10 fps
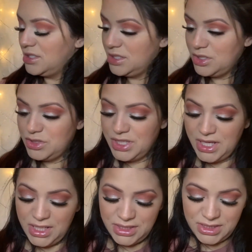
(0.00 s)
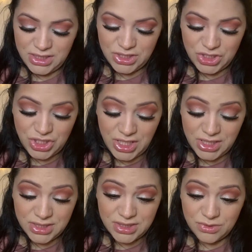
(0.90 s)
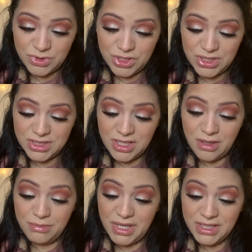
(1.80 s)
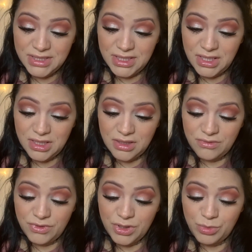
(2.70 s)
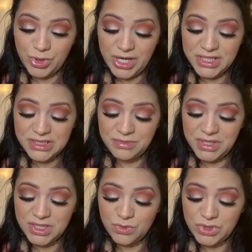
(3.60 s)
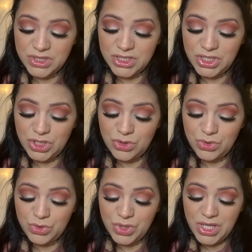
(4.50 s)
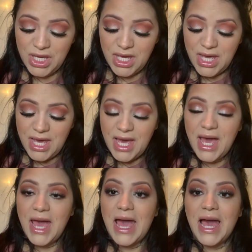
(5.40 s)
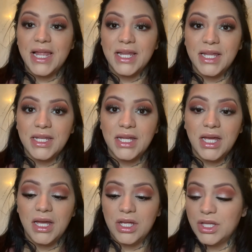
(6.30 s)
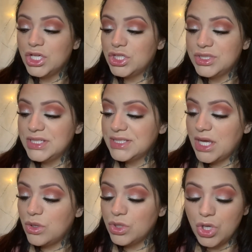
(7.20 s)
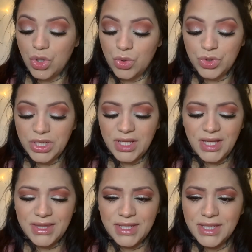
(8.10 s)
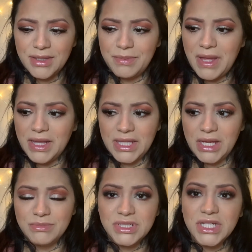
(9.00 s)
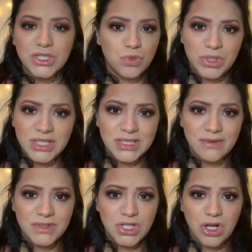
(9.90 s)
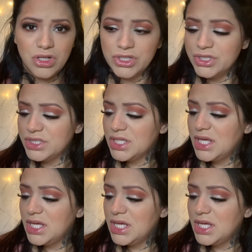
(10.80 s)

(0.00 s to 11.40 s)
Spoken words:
You know, you get 18 shades, which is amazing for the price, because once you added a discount code, I think the palette came to like $27